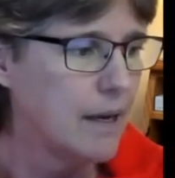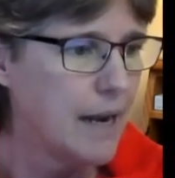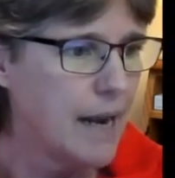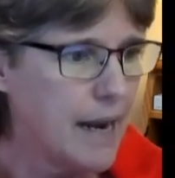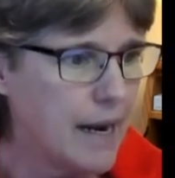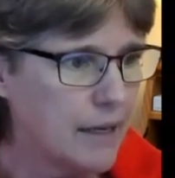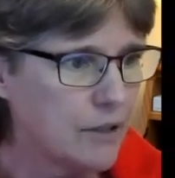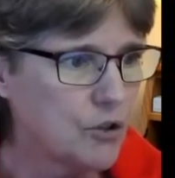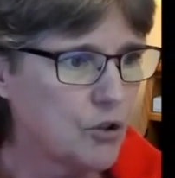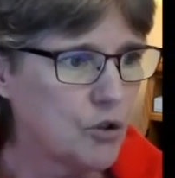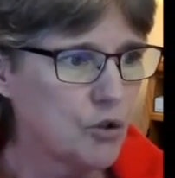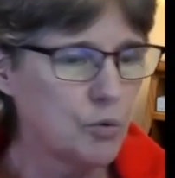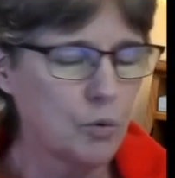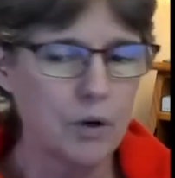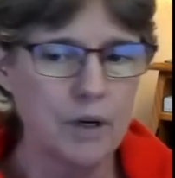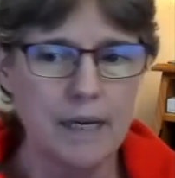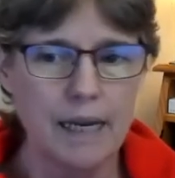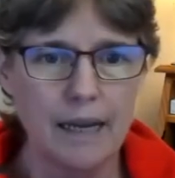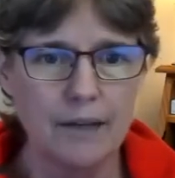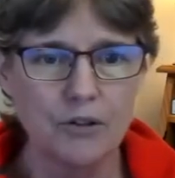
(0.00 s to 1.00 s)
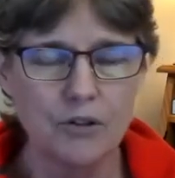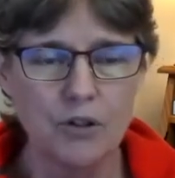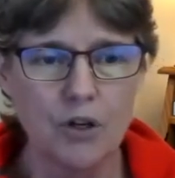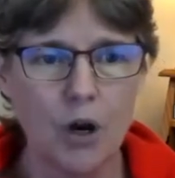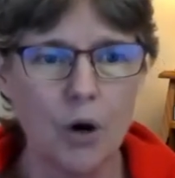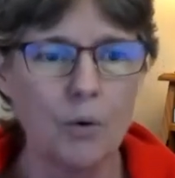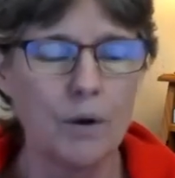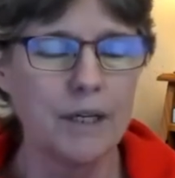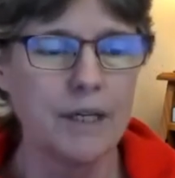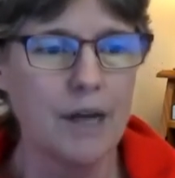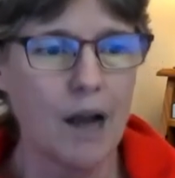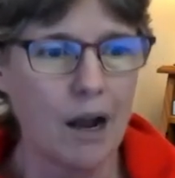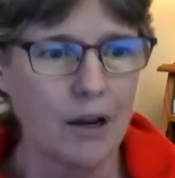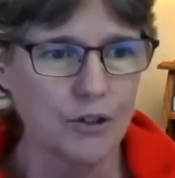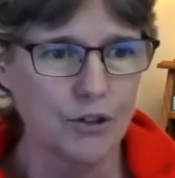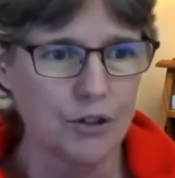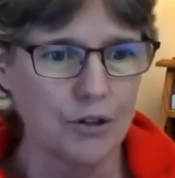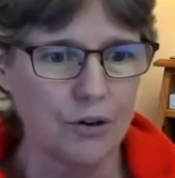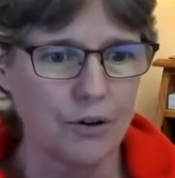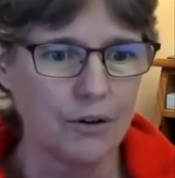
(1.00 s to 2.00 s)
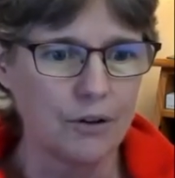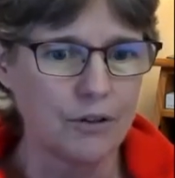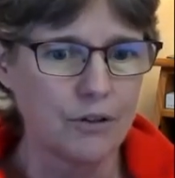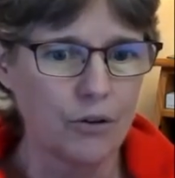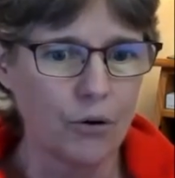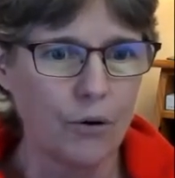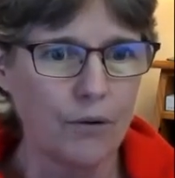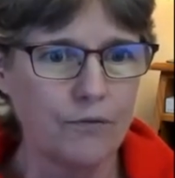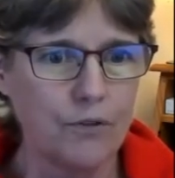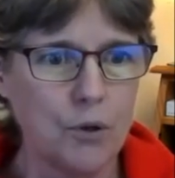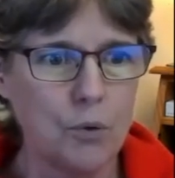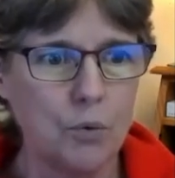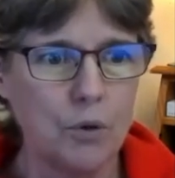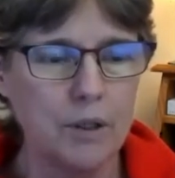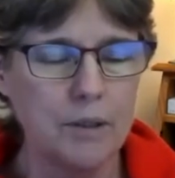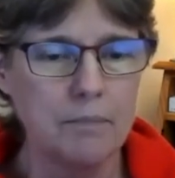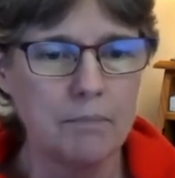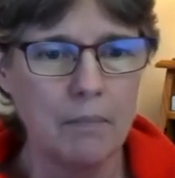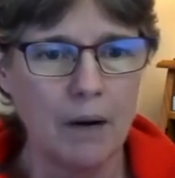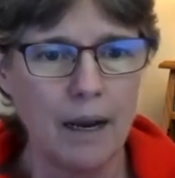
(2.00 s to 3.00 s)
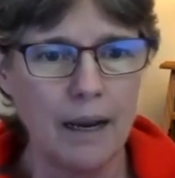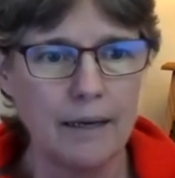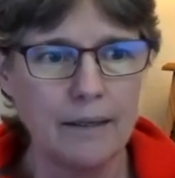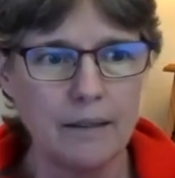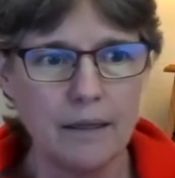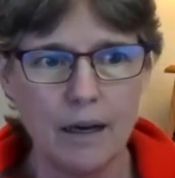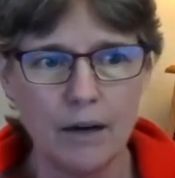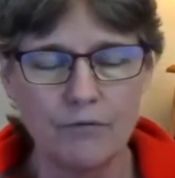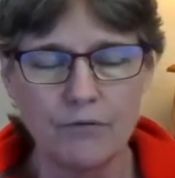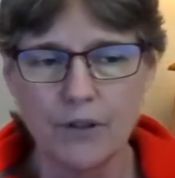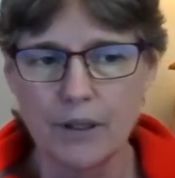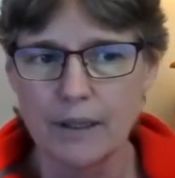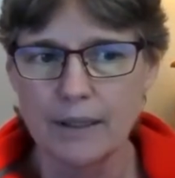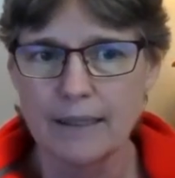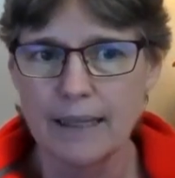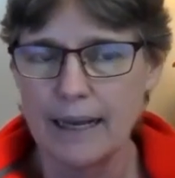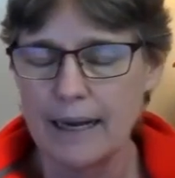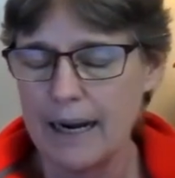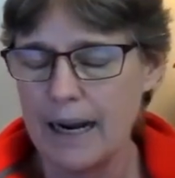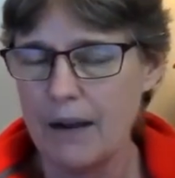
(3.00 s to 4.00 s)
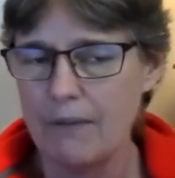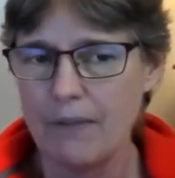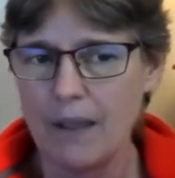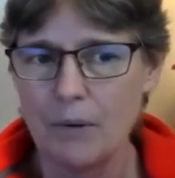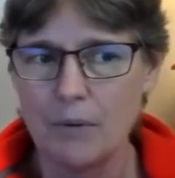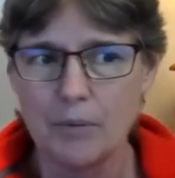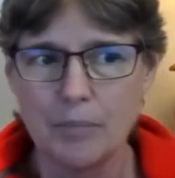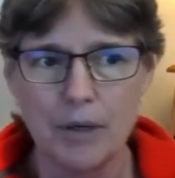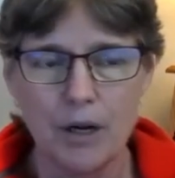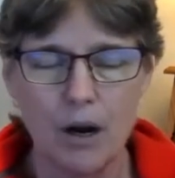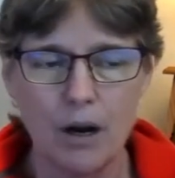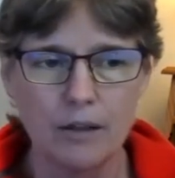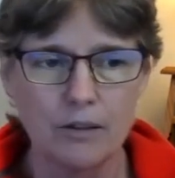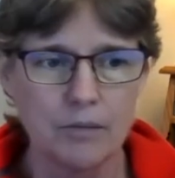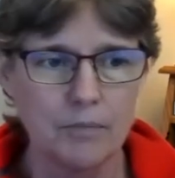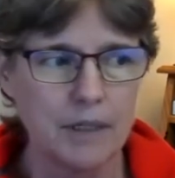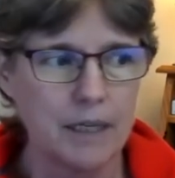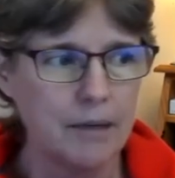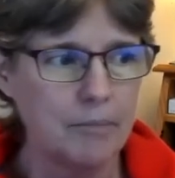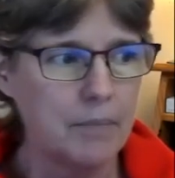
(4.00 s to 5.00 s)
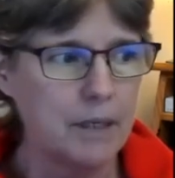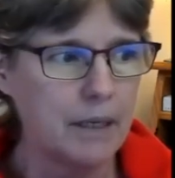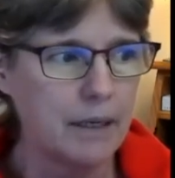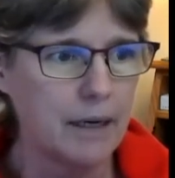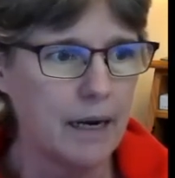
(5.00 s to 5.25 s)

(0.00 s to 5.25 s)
answers were yes, no, and not sure. So if you wouldn't mind filling that out, that would be awesome. It'd give me an